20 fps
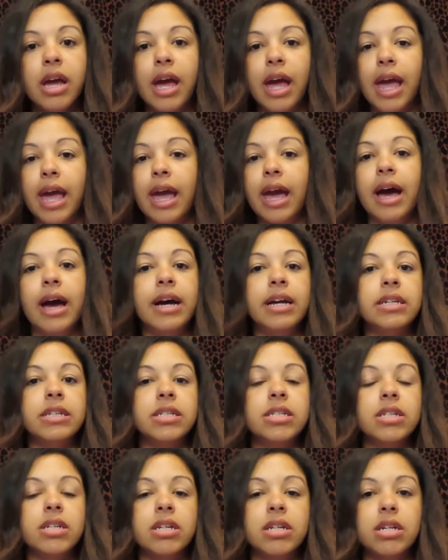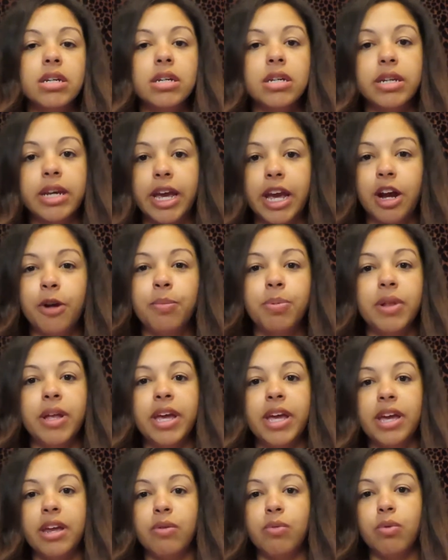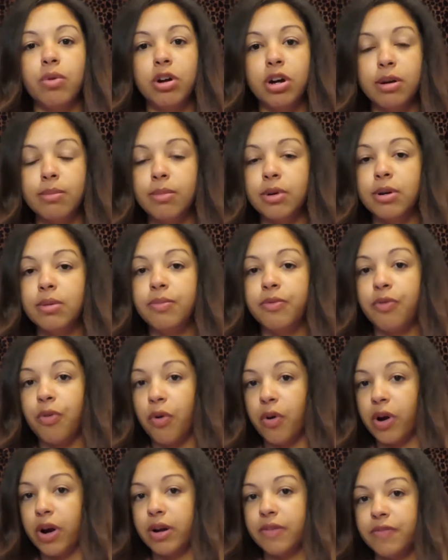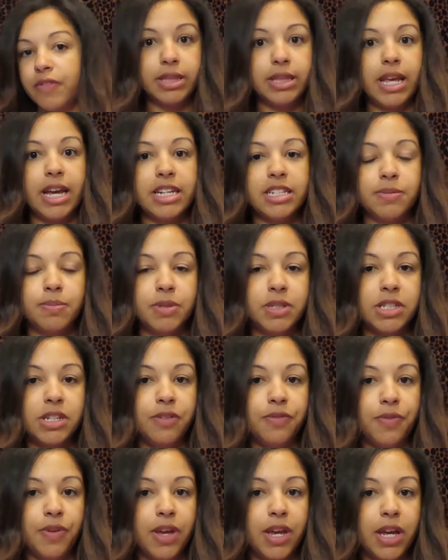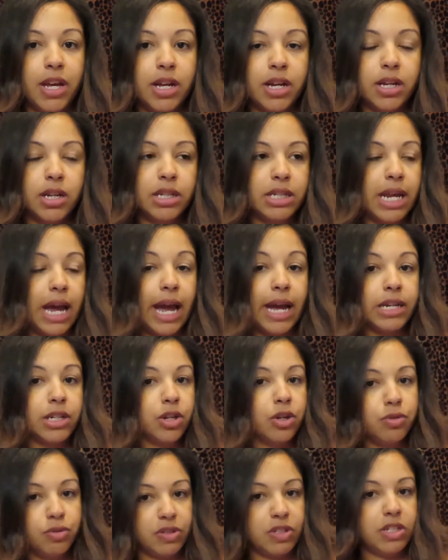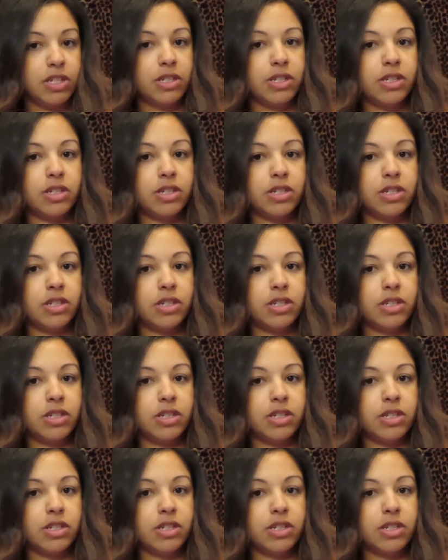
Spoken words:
and the care plan will come up for that specific diagnosis.